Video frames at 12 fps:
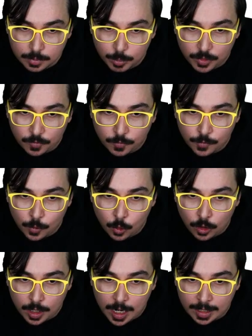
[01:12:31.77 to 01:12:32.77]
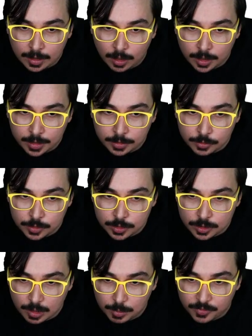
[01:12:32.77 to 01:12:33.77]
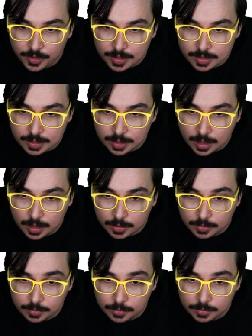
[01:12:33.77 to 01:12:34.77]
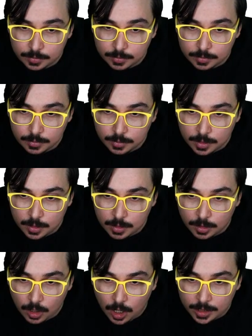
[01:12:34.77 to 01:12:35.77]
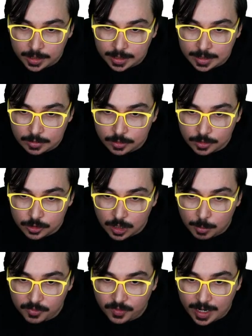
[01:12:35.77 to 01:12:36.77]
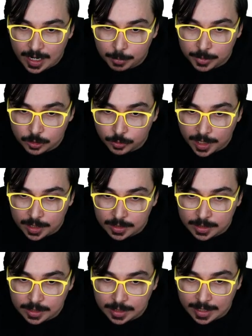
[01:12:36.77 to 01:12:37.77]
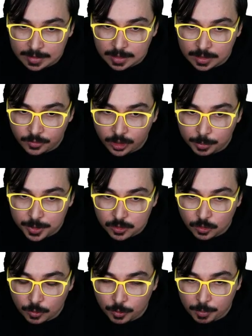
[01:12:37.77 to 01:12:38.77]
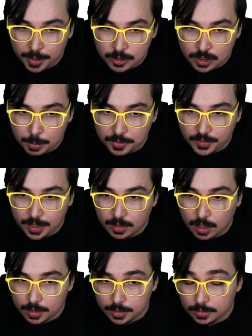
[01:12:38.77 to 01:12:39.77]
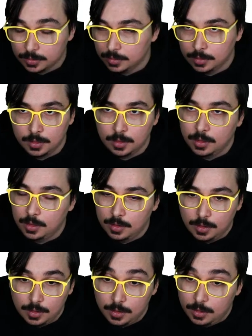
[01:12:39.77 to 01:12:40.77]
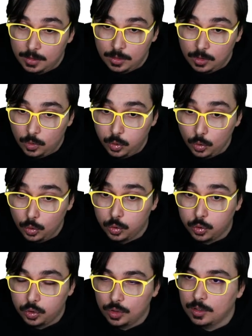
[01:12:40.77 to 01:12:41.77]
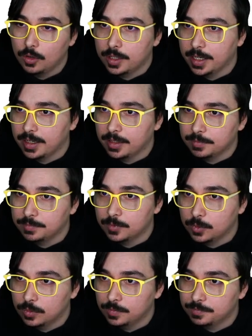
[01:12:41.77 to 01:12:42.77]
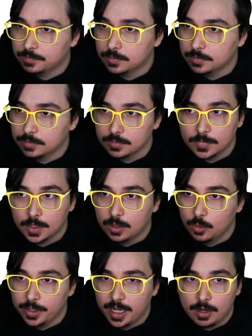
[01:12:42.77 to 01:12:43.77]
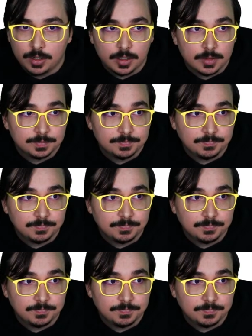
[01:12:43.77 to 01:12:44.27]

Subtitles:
Before I log in using Shopify CLI. Logging into the Shopify admin directly connects the development store with my Shopify login. Whew, okay. We out here.